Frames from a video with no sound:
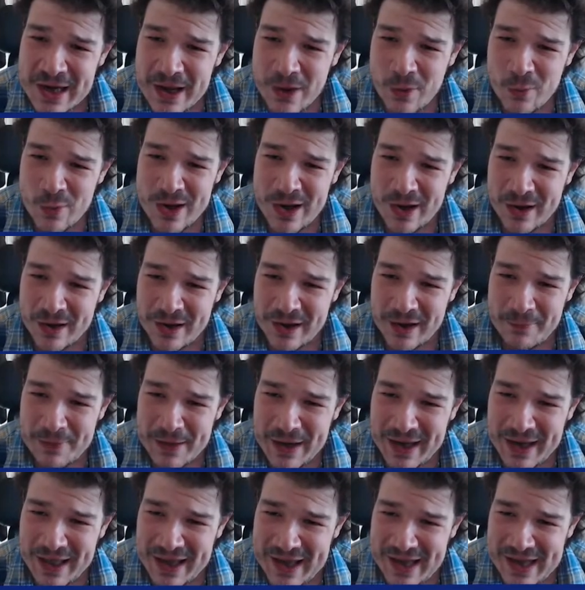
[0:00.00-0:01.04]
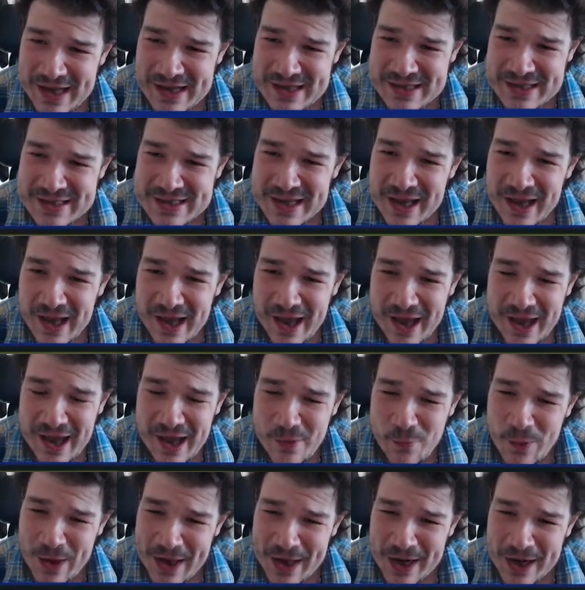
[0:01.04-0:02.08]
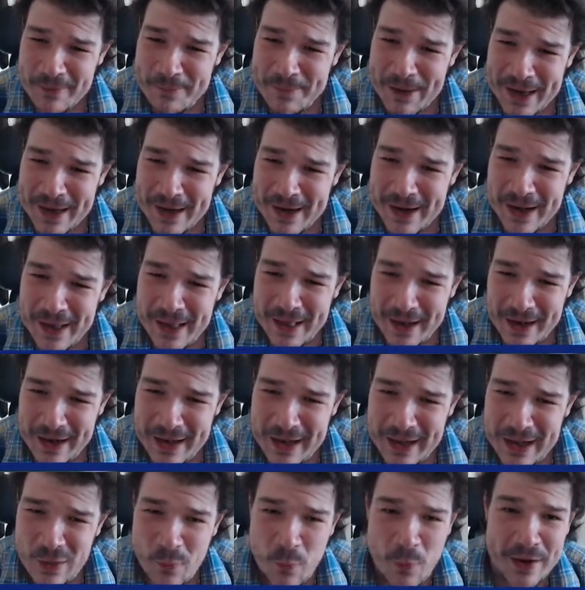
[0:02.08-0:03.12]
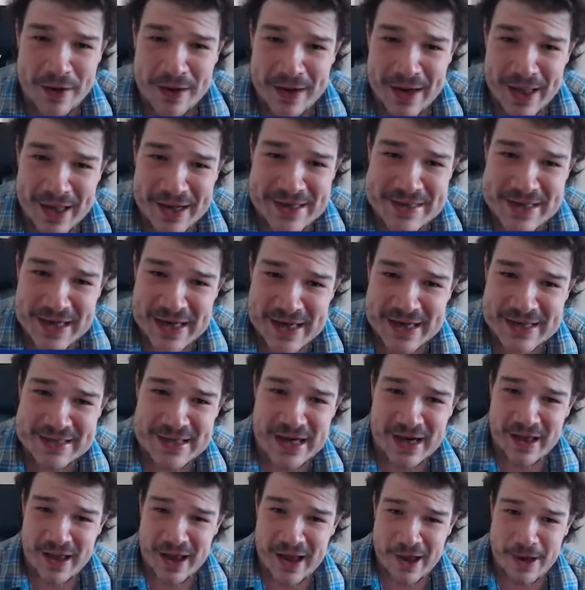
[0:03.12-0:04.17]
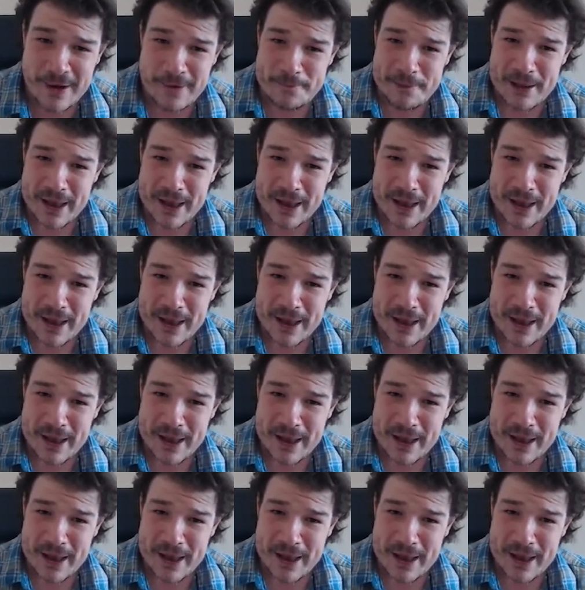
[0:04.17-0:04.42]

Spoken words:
We're going up the leagues. We're going to be in League One next season, I hope.